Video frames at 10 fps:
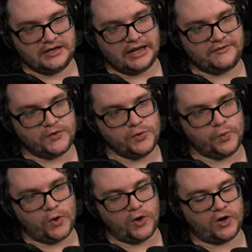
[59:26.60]
if
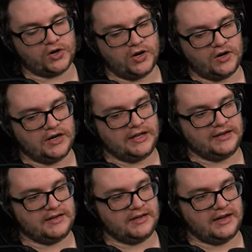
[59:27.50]
you are on
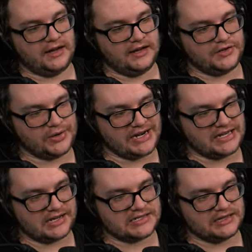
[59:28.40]
uh,
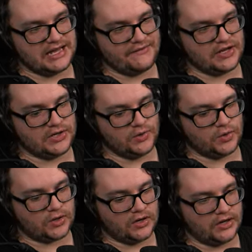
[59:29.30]
DirectX 11
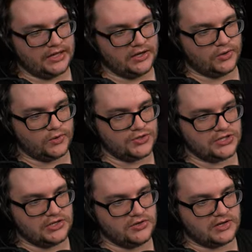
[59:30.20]
or on the old
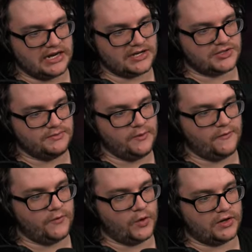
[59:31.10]
gen, you can actually move
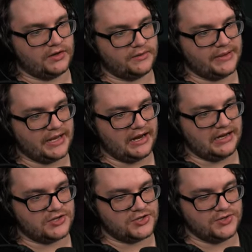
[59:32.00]
forward a little bit
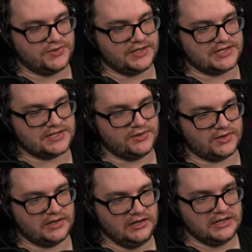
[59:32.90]
and shoot this
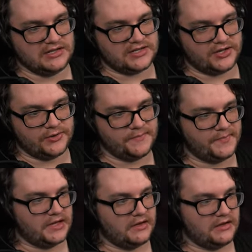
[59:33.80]
door. So
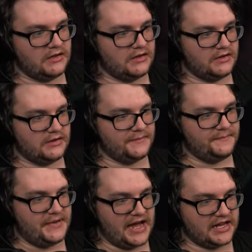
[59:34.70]

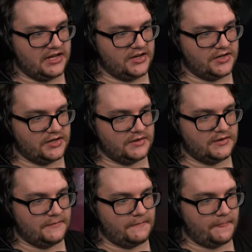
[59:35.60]
back here,
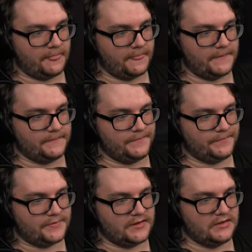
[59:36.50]

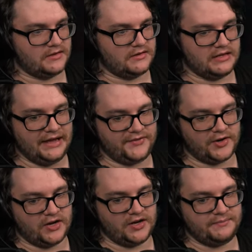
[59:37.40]
if
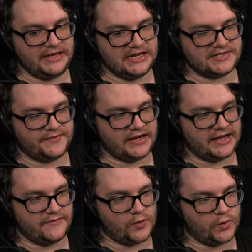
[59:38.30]
you're on
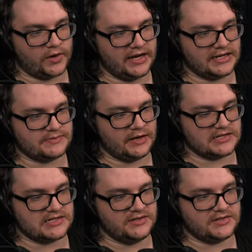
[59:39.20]
PS5 or Xbox
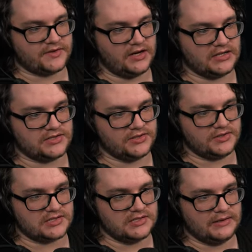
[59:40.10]
series of
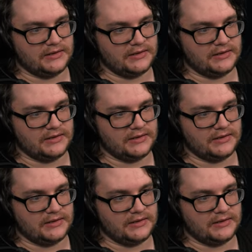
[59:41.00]
consoles,